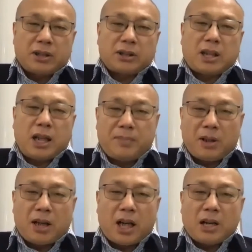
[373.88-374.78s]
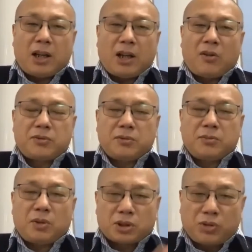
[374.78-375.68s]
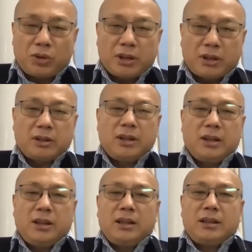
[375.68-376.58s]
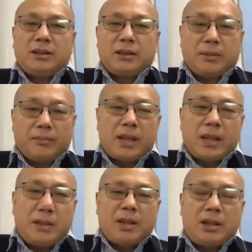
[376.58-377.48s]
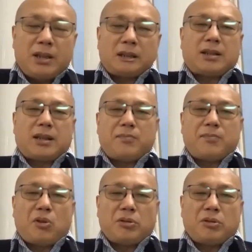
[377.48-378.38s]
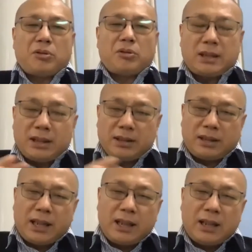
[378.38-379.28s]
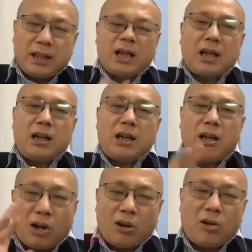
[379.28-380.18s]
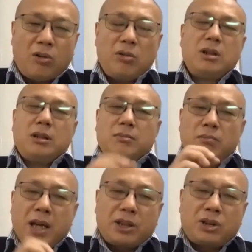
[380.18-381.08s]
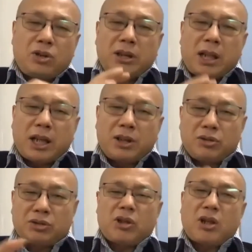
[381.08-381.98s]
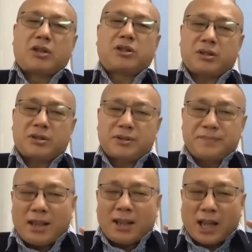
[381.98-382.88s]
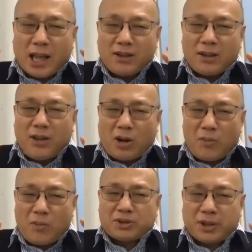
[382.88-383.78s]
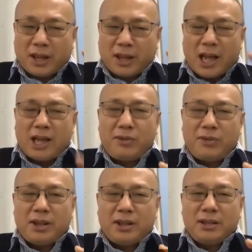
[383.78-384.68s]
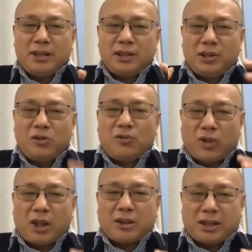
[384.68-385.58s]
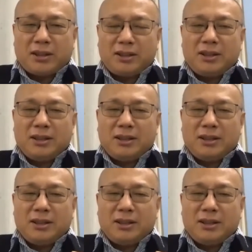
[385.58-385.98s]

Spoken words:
the compound eye of mosquito. Many examples, and they are all micro nanostructures. Almost every new finding